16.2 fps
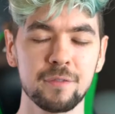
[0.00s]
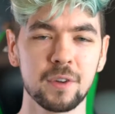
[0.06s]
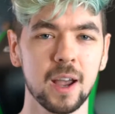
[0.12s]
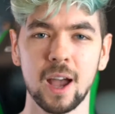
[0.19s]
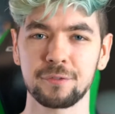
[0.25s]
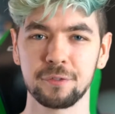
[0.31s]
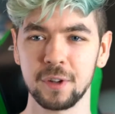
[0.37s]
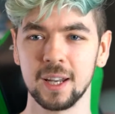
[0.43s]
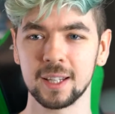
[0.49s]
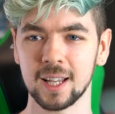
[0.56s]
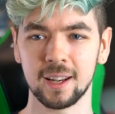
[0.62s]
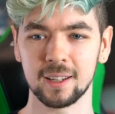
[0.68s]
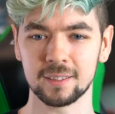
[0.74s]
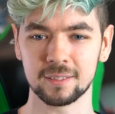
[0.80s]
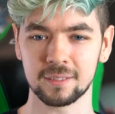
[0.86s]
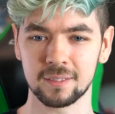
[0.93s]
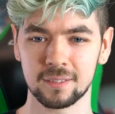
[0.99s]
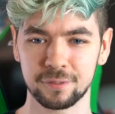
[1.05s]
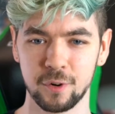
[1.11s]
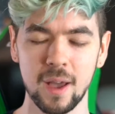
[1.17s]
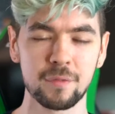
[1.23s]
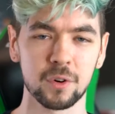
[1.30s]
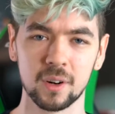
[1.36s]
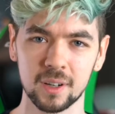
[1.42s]
I haven't felt like that in
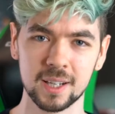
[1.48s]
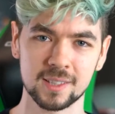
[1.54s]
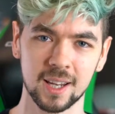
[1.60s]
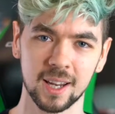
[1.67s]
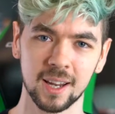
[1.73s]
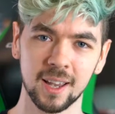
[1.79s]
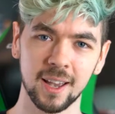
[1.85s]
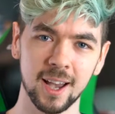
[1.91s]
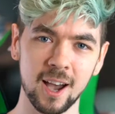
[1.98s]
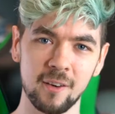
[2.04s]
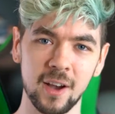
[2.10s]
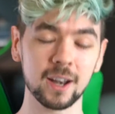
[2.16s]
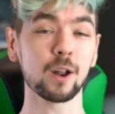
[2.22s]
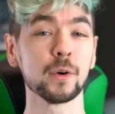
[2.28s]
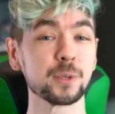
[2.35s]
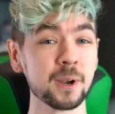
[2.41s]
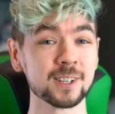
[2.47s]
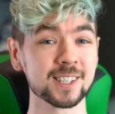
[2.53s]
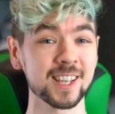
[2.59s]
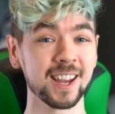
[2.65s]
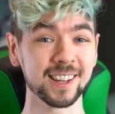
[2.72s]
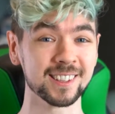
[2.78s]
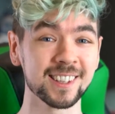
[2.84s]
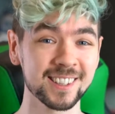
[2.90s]
forever, I'd say. I don't know, it's weird to
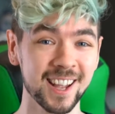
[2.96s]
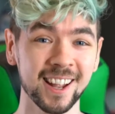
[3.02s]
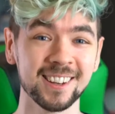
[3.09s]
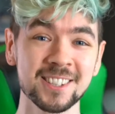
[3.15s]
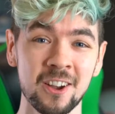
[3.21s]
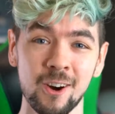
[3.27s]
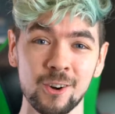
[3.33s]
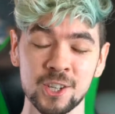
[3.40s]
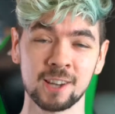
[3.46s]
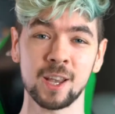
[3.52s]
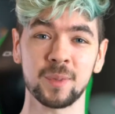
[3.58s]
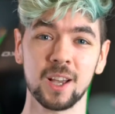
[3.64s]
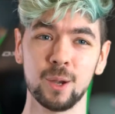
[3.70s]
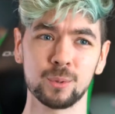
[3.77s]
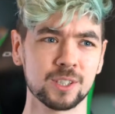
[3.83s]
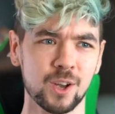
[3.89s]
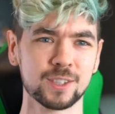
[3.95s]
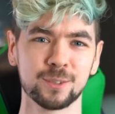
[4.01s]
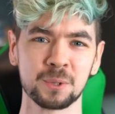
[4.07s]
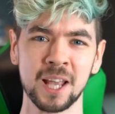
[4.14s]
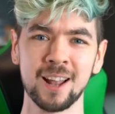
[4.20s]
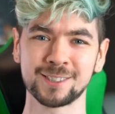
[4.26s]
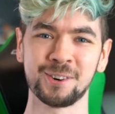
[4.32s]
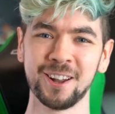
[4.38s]
say that, oh, Jacksepticeye was exhausted,
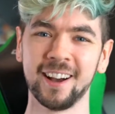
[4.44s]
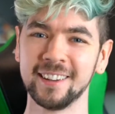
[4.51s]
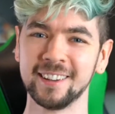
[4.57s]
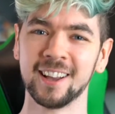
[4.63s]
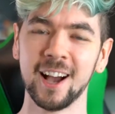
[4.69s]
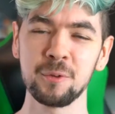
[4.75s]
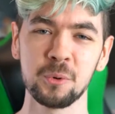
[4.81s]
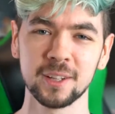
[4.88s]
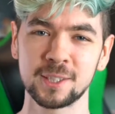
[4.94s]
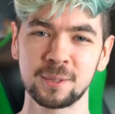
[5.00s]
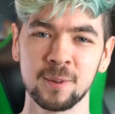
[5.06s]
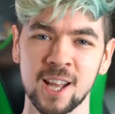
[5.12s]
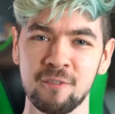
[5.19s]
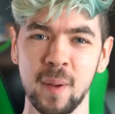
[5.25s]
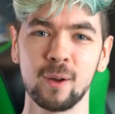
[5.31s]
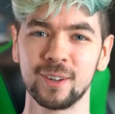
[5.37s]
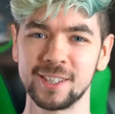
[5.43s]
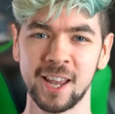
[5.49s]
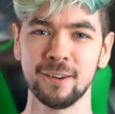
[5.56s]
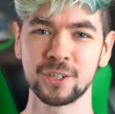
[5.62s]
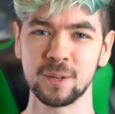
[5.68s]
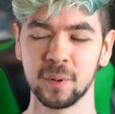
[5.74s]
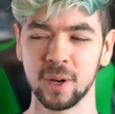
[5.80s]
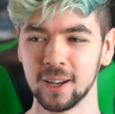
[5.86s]
what the hell's going on? I'm the one that's supposed to have boundless
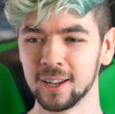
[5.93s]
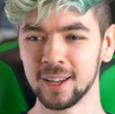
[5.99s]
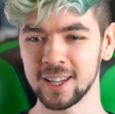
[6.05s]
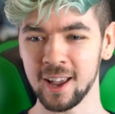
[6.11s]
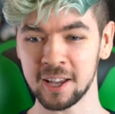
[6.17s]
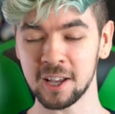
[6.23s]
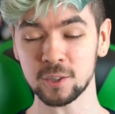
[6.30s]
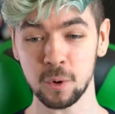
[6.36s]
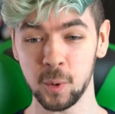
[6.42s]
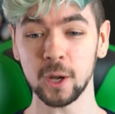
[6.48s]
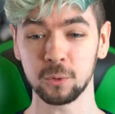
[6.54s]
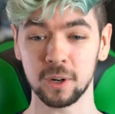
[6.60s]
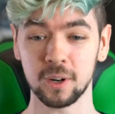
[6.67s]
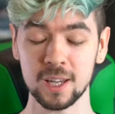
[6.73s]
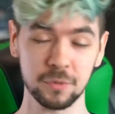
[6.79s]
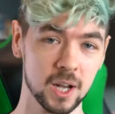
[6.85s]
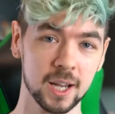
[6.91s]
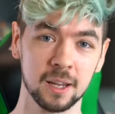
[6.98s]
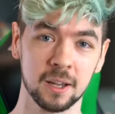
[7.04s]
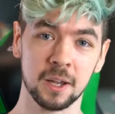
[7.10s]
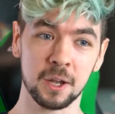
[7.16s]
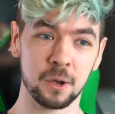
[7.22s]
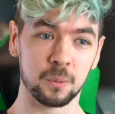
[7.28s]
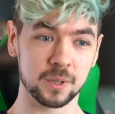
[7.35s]
energy, but yeah, it got to a point where even I
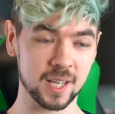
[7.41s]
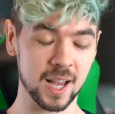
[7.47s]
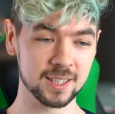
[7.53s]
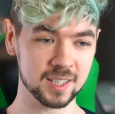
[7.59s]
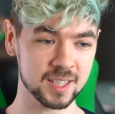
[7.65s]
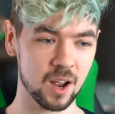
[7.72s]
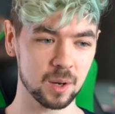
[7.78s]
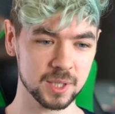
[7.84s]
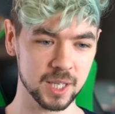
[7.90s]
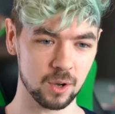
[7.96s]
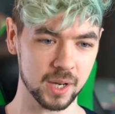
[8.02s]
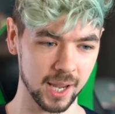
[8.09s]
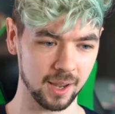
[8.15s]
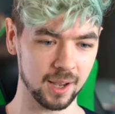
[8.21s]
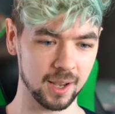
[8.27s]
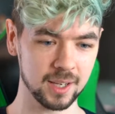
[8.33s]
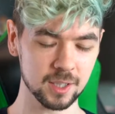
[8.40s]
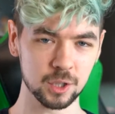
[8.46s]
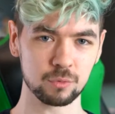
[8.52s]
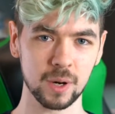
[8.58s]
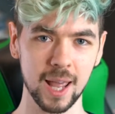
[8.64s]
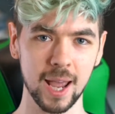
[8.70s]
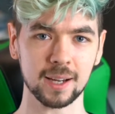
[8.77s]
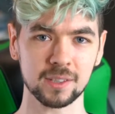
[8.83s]
had to sit down and I was like, okay, I need to
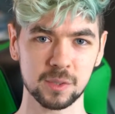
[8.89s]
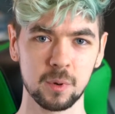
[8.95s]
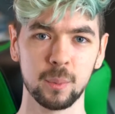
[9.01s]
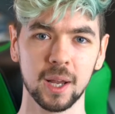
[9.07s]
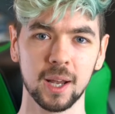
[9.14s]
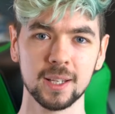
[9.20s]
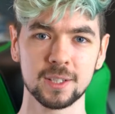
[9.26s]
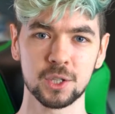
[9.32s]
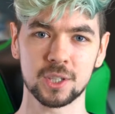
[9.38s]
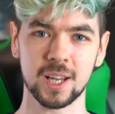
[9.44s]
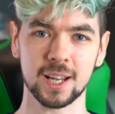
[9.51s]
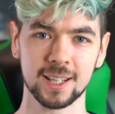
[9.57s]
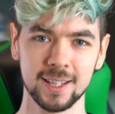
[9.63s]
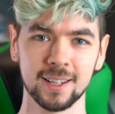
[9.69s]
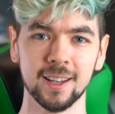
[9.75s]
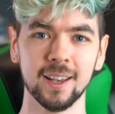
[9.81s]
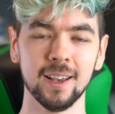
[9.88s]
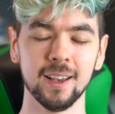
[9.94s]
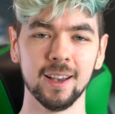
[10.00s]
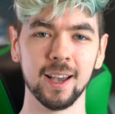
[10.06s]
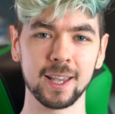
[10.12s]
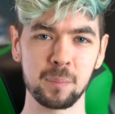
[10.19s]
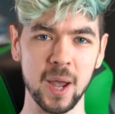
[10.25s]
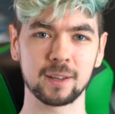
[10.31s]
just relax a small bit, I need to just settle in
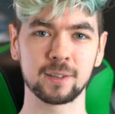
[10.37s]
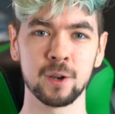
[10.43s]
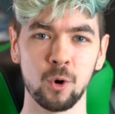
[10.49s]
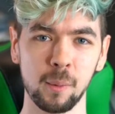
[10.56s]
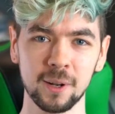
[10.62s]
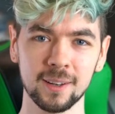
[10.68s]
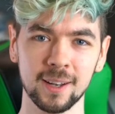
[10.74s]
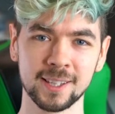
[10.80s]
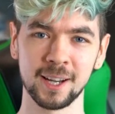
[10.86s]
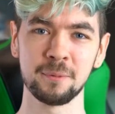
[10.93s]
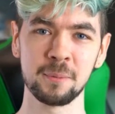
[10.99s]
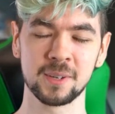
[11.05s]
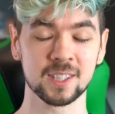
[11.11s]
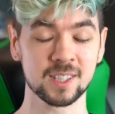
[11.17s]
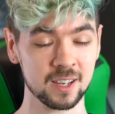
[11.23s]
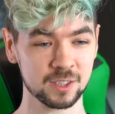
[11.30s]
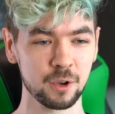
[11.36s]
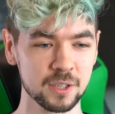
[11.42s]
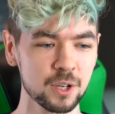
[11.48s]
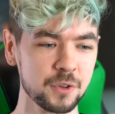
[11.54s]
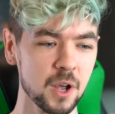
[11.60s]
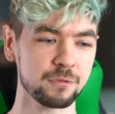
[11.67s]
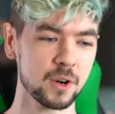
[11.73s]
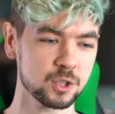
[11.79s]
and get back to normal a tiny bit, because it's
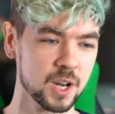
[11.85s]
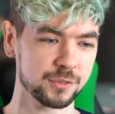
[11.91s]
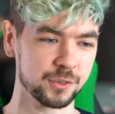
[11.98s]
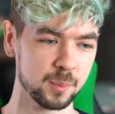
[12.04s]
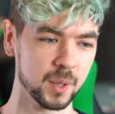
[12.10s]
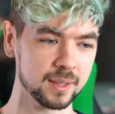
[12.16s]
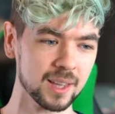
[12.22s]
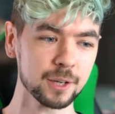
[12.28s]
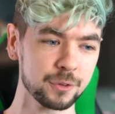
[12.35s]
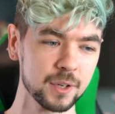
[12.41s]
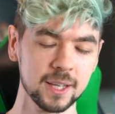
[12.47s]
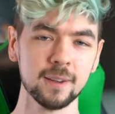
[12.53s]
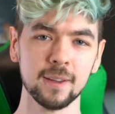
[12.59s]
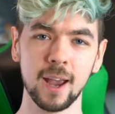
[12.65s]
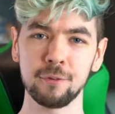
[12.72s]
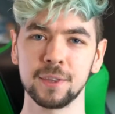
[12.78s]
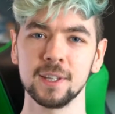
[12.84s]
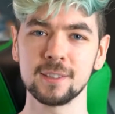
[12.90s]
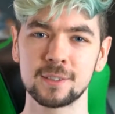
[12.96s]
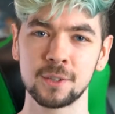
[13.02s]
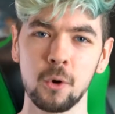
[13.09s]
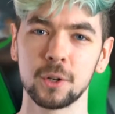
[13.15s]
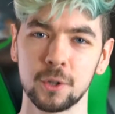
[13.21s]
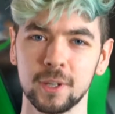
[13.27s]
still got very stressful, but thankfully,
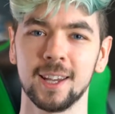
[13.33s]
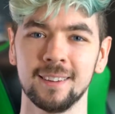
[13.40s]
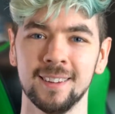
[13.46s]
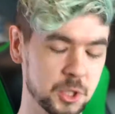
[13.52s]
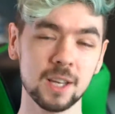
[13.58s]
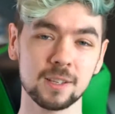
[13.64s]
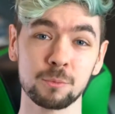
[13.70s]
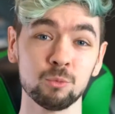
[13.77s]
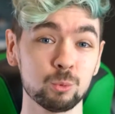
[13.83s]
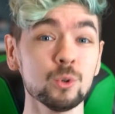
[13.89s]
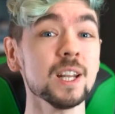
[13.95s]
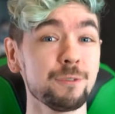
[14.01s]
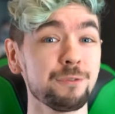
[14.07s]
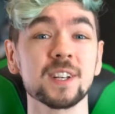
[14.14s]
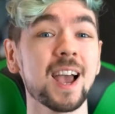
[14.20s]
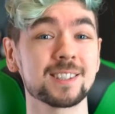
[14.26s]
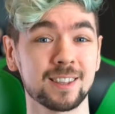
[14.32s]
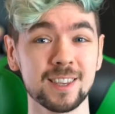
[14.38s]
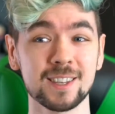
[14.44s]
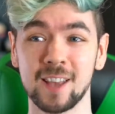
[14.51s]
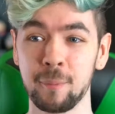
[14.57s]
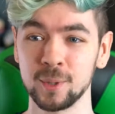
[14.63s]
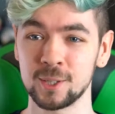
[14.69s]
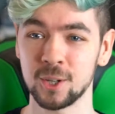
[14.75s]
everything's going good again. Yeah, some really fantastic
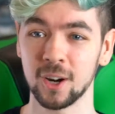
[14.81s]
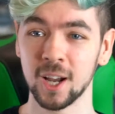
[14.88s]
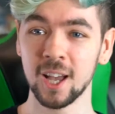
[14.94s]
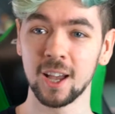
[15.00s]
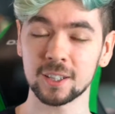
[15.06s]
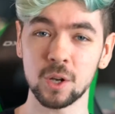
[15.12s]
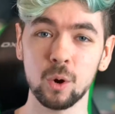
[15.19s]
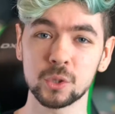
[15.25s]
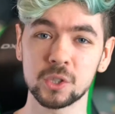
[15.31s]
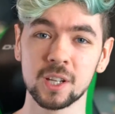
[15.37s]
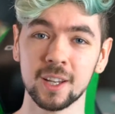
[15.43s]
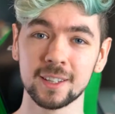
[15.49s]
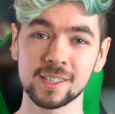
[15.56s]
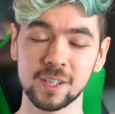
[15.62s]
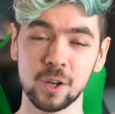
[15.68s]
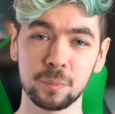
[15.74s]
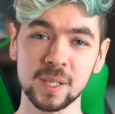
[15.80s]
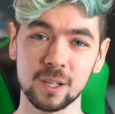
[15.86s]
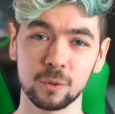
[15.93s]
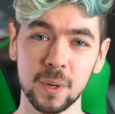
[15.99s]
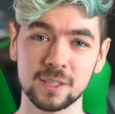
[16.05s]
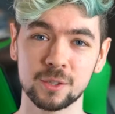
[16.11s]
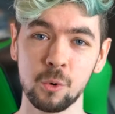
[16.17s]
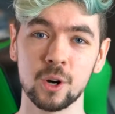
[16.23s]
things happened this year. I got to host the South by
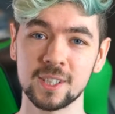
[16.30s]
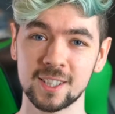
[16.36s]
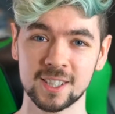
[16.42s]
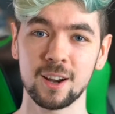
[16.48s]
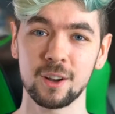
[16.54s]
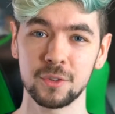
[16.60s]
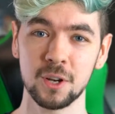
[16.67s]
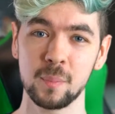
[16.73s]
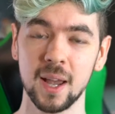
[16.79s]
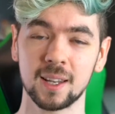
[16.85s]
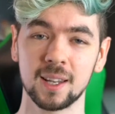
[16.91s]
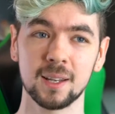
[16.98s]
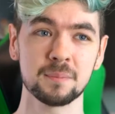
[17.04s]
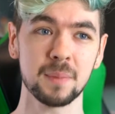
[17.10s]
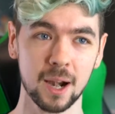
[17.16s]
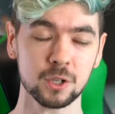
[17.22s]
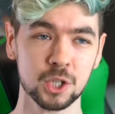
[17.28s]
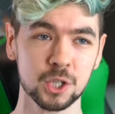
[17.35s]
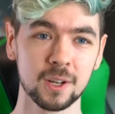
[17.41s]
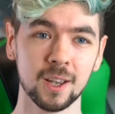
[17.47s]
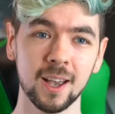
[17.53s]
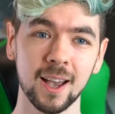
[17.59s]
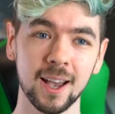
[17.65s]
Southwest Awards at the start of the year back in March.